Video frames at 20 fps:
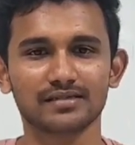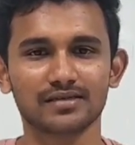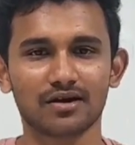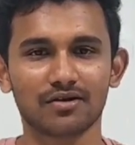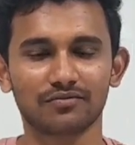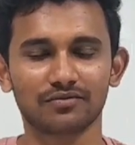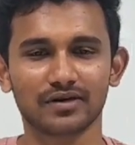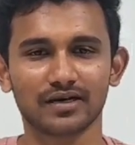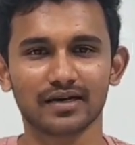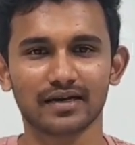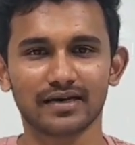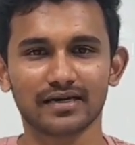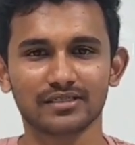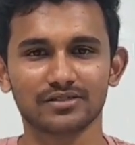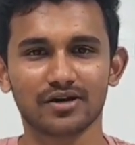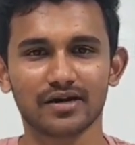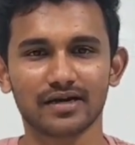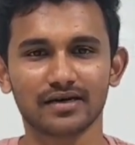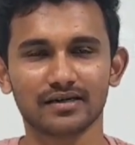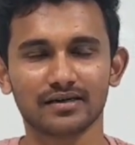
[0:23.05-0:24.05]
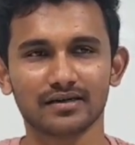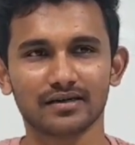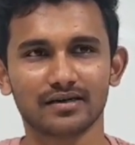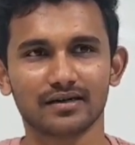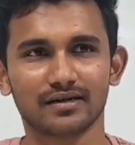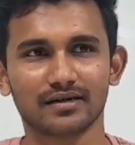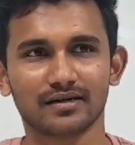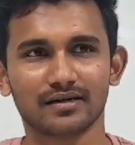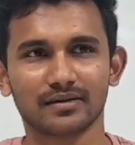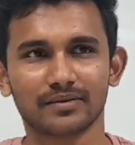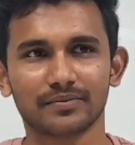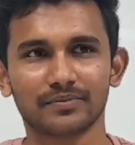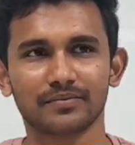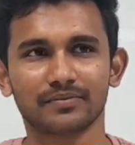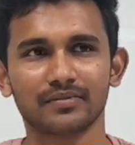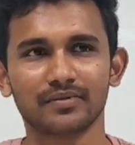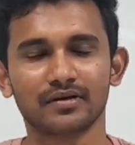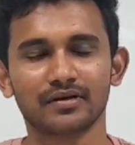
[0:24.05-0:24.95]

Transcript: After I joined,